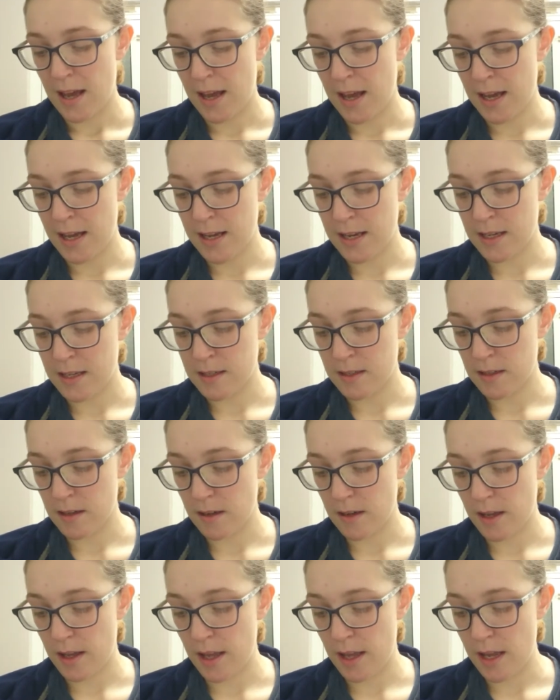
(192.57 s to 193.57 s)
and
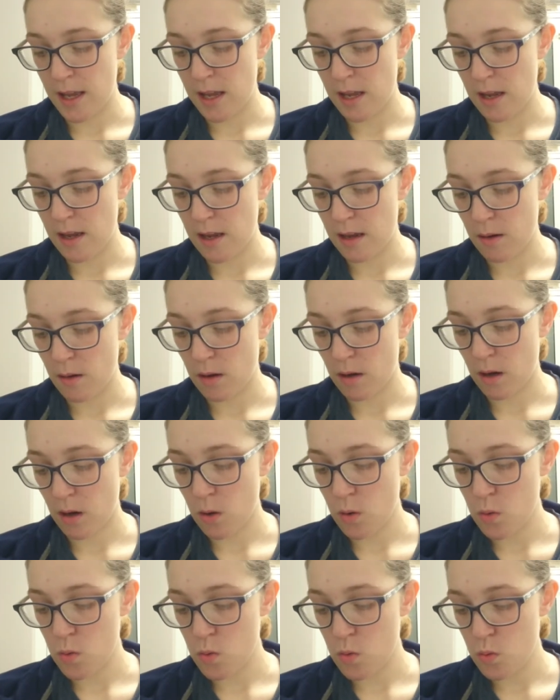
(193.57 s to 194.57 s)
a
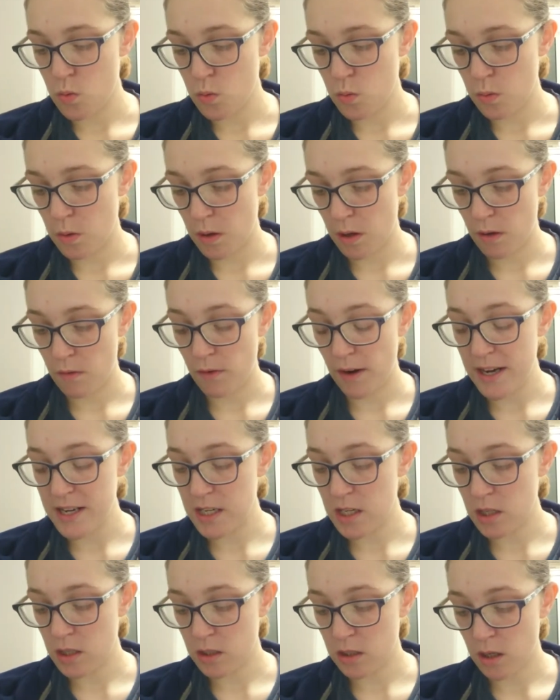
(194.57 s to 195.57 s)
gold, a
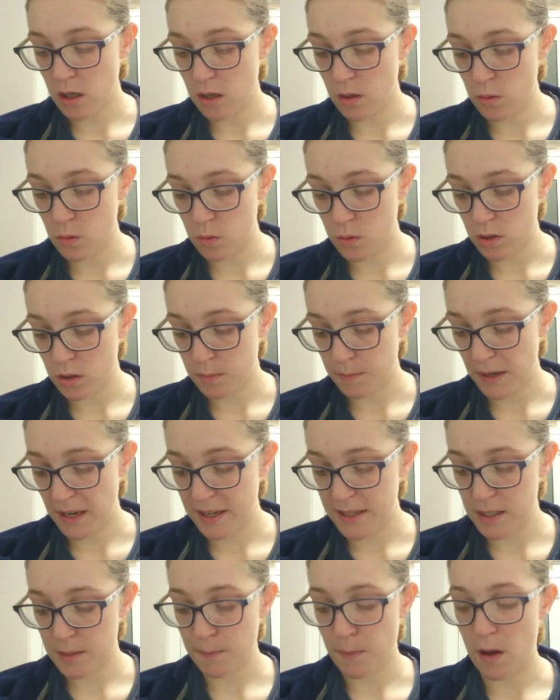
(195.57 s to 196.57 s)
radiant gold
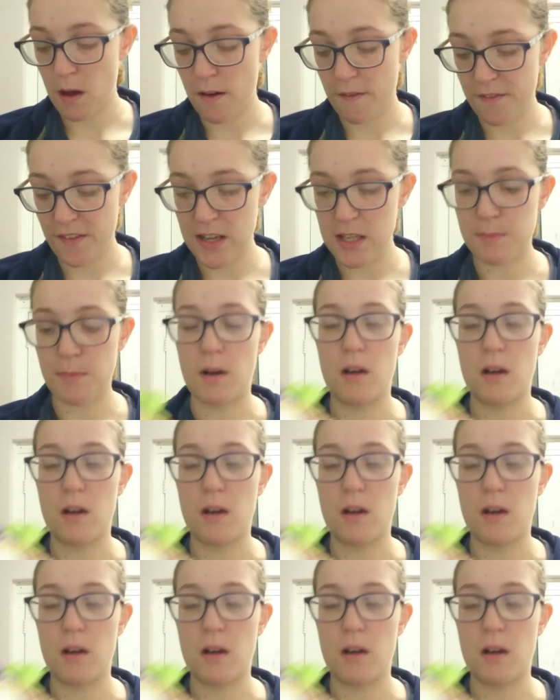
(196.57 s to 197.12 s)
Planet Spa face